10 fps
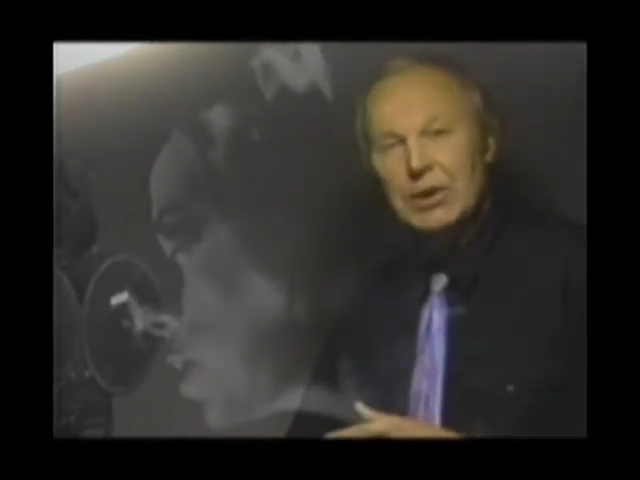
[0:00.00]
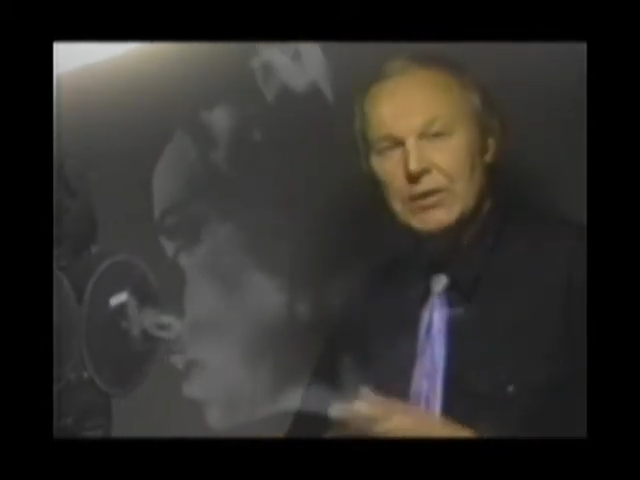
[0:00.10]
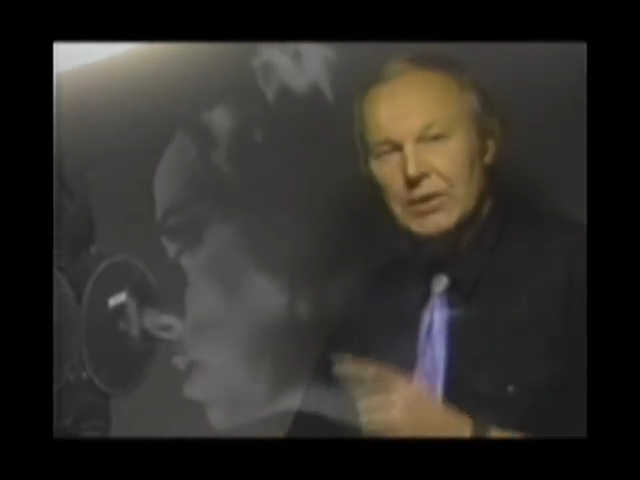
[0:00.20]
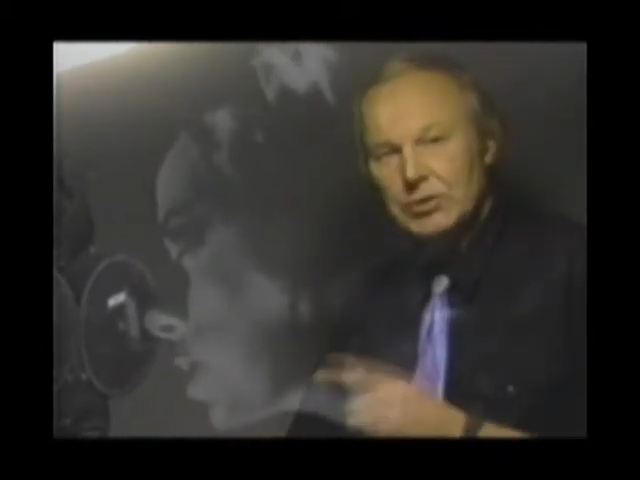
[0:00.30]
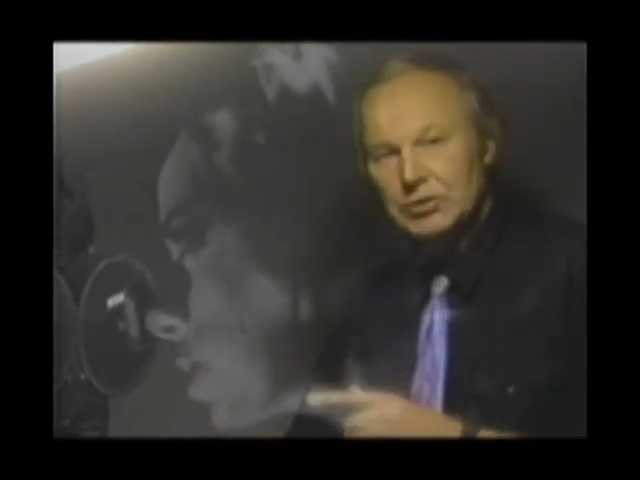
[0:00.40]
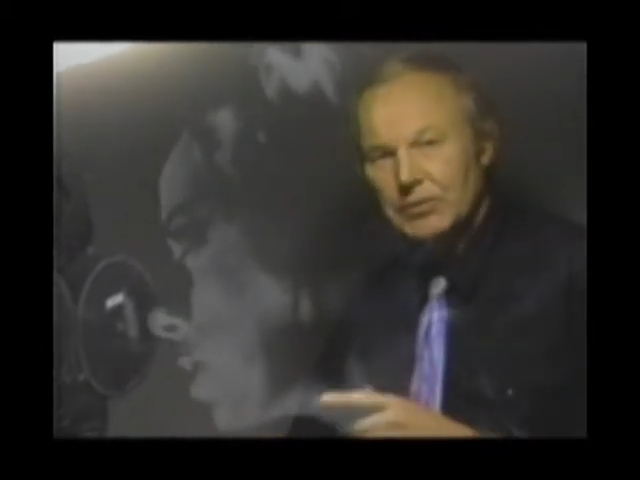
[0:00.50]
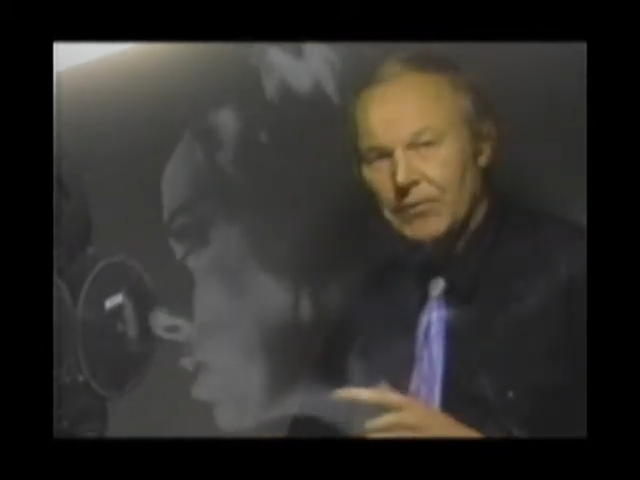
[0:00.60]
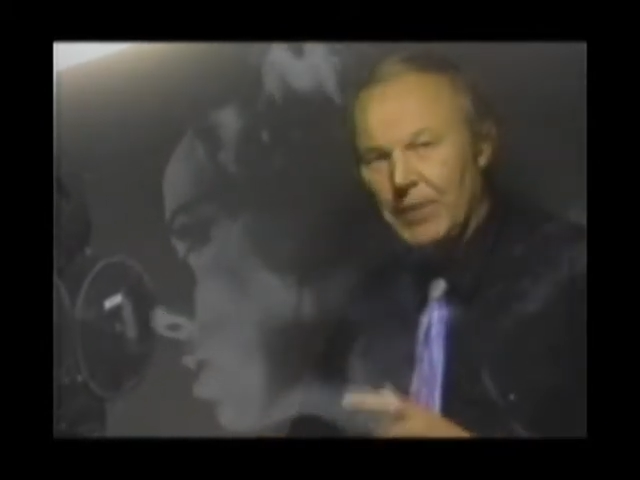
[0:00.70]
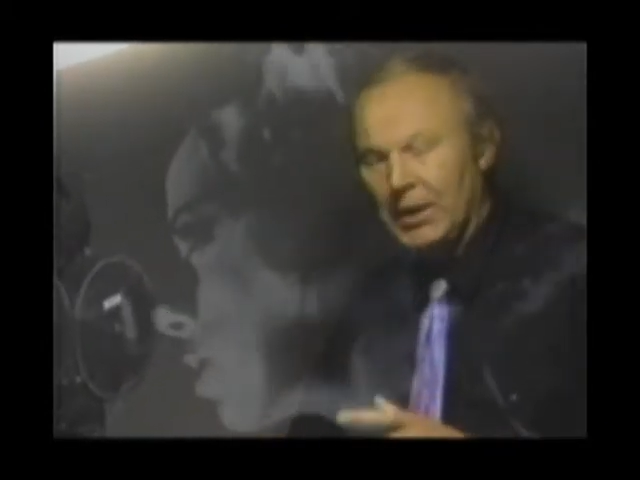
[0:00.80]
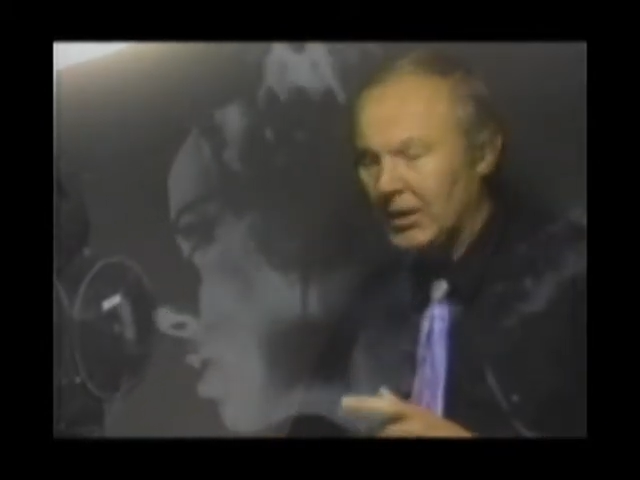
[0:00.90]
and the interest of
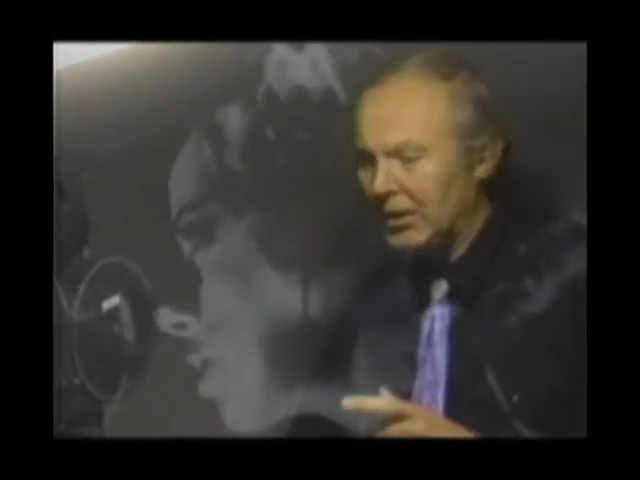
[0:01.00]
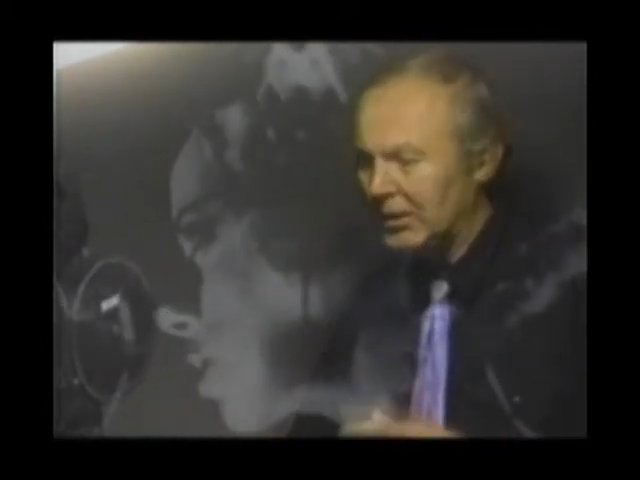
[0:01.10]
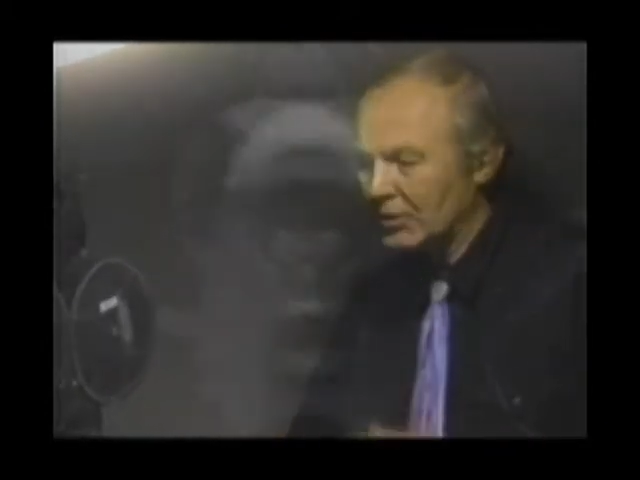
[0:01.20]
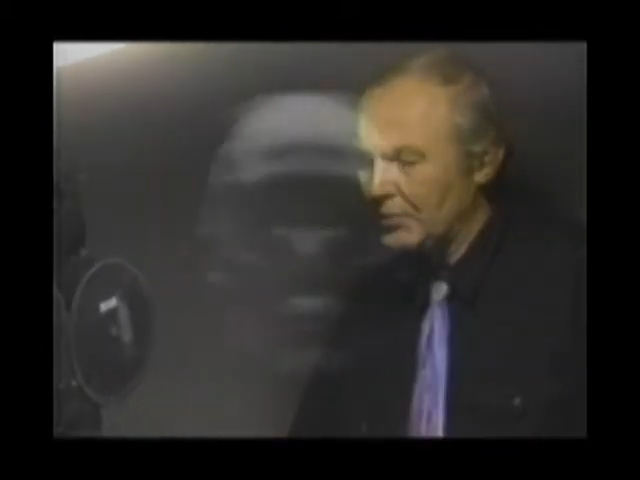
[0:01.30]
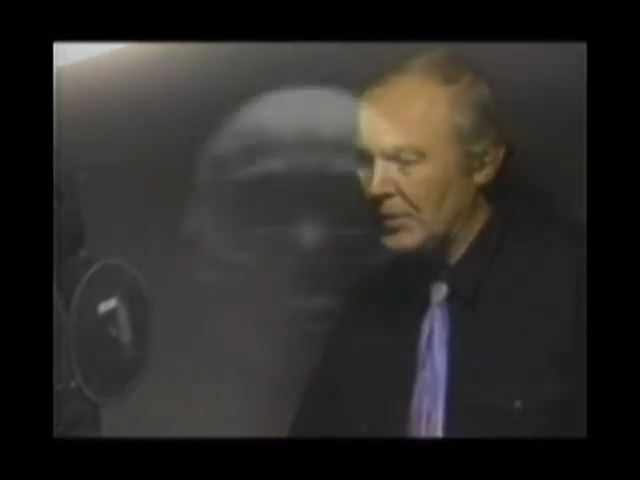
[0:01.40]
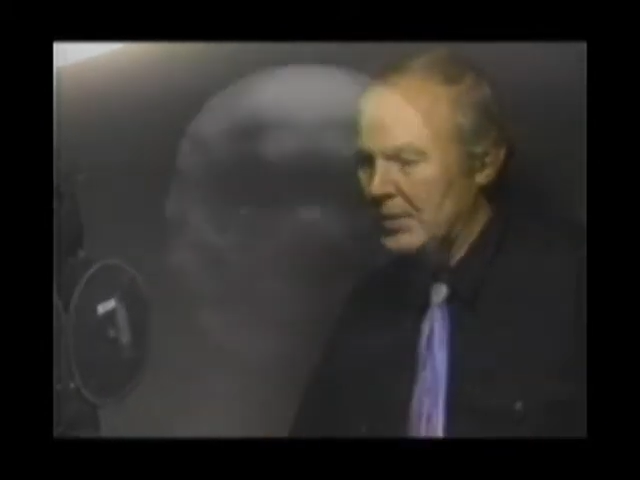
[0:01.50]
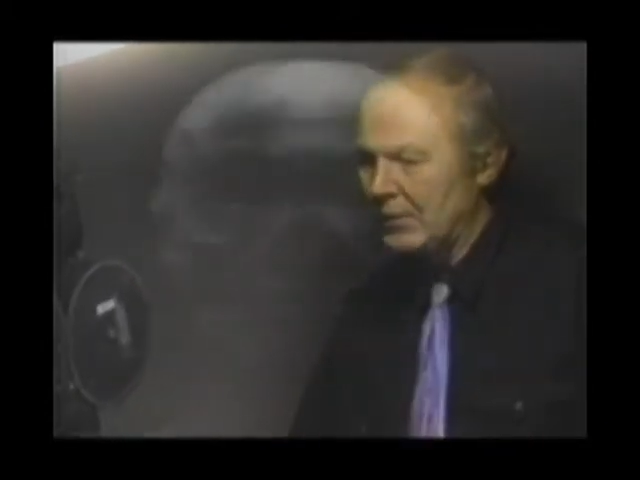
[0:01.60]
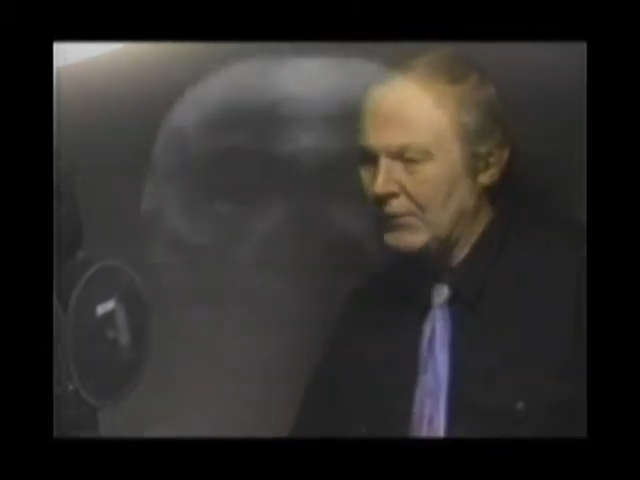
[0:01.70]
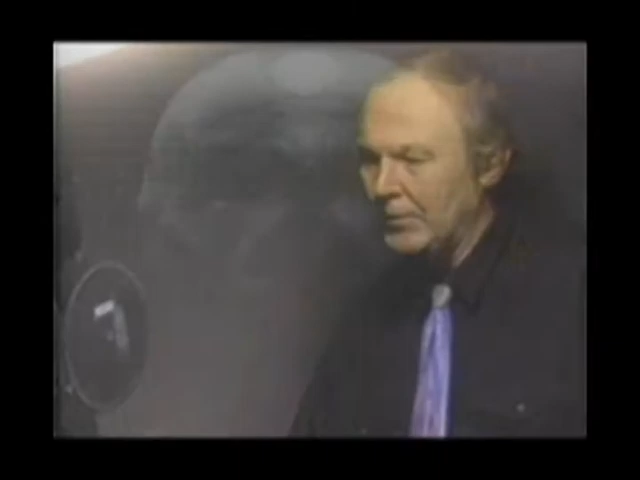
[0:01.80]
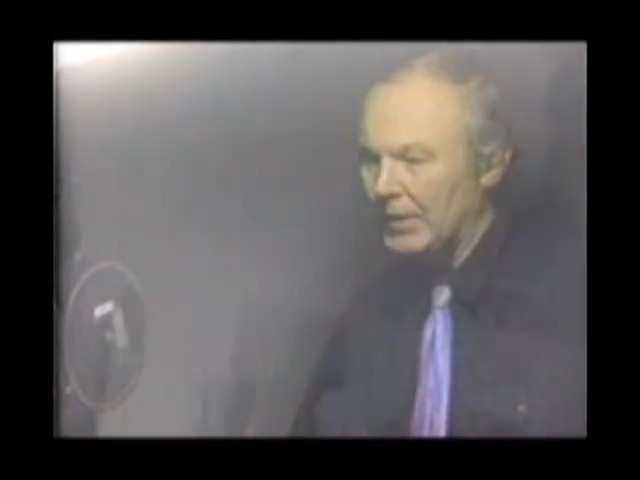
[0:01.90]
many experimental
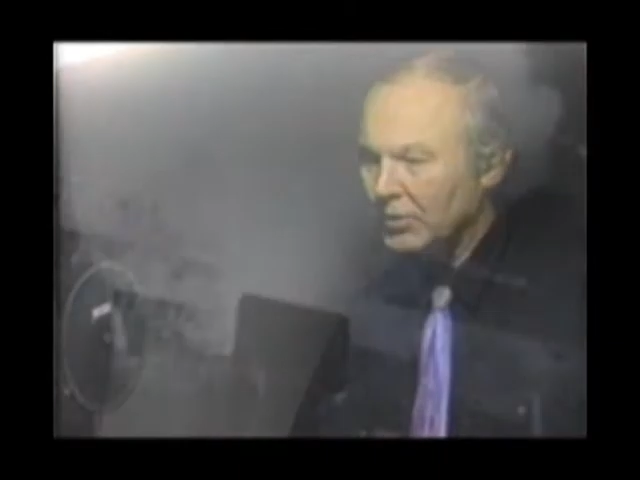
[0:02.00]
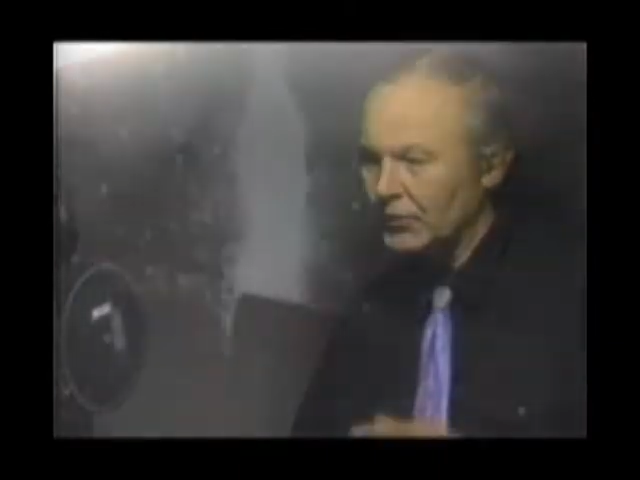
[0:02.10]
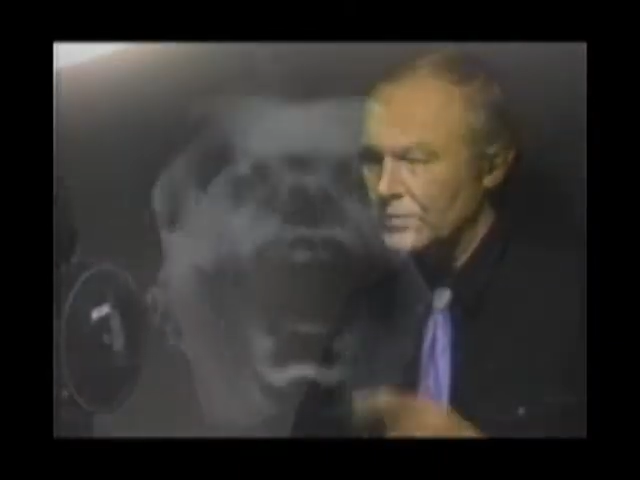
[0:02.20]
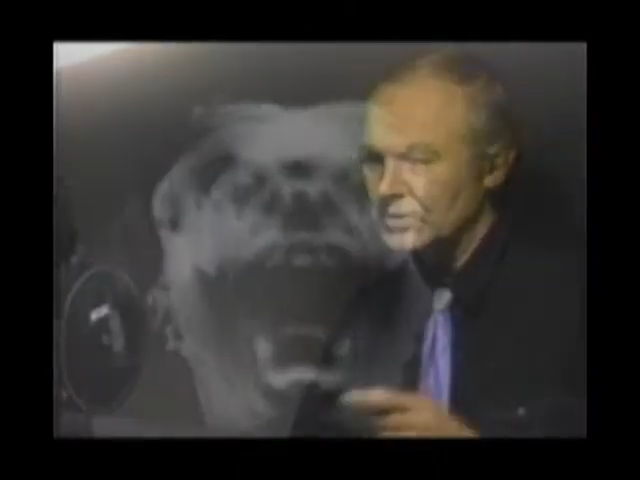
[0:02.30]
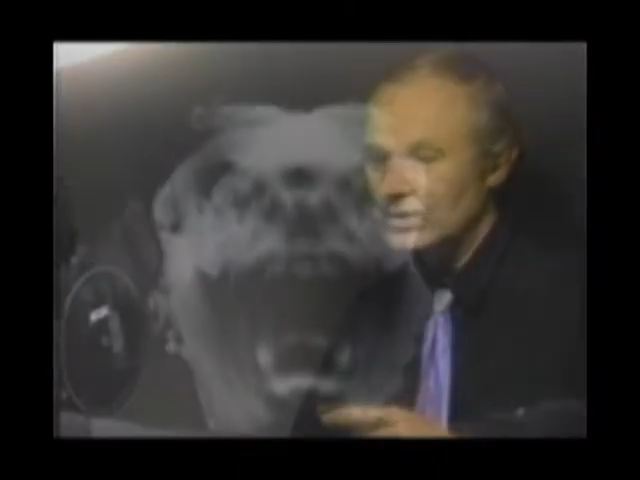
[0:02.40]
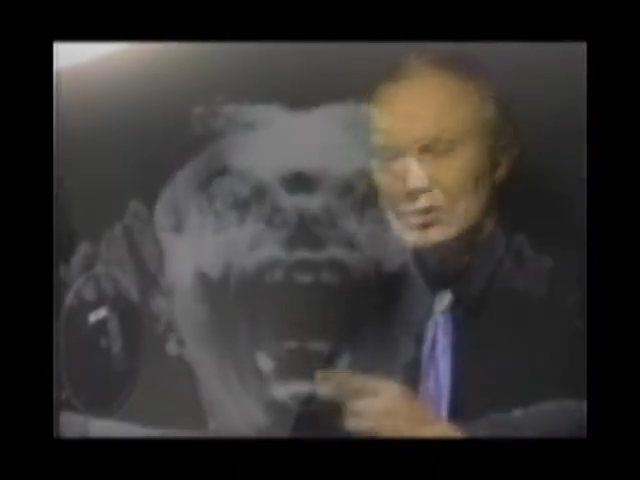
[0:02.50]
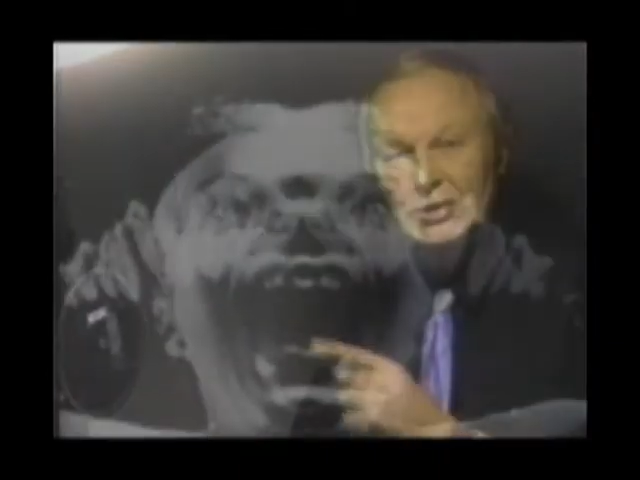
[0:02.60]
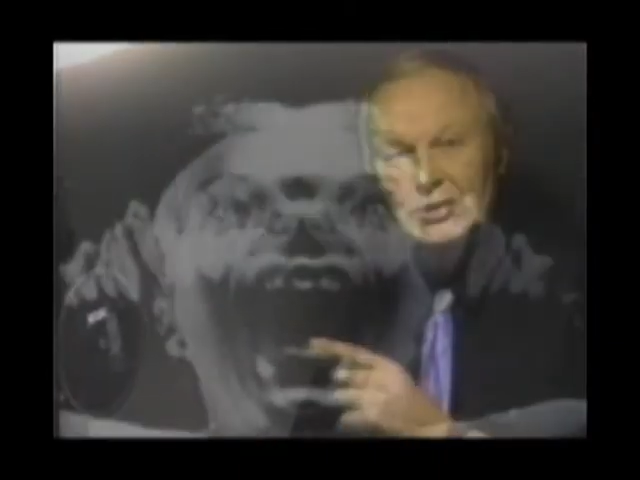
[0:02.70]
filmmakers from the 60s